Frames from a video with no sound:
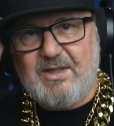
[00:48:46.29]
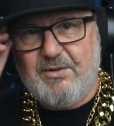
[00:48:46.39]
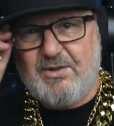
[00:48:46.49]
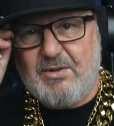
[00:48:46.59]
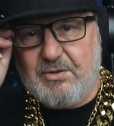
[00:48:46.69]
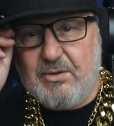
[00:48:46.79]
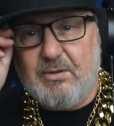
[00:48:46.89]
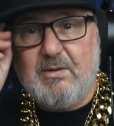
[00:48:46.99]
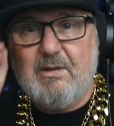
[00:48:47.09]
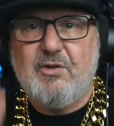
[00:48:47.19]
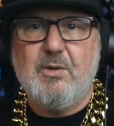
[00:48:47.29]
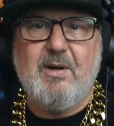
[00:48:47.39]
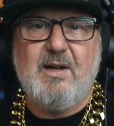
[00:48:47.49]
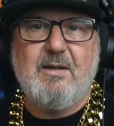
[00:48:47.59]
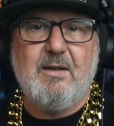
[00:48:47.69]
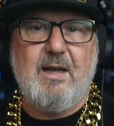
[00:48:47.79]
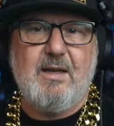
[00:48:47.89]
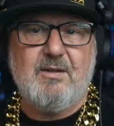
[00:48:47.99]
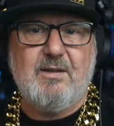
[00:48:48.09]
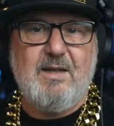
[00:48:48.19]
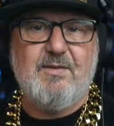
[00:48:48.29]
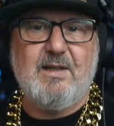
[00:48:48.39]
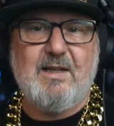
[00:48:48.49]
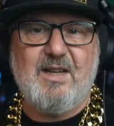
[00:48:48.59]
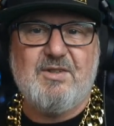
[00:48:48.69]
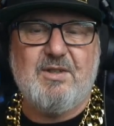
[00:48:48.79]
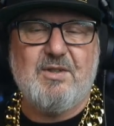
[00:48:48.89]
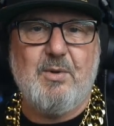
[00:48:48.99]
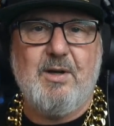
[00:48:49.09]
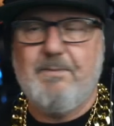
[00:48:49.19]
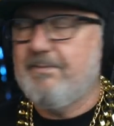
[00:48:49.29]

They also do lithium-ion and even lead-acid as well.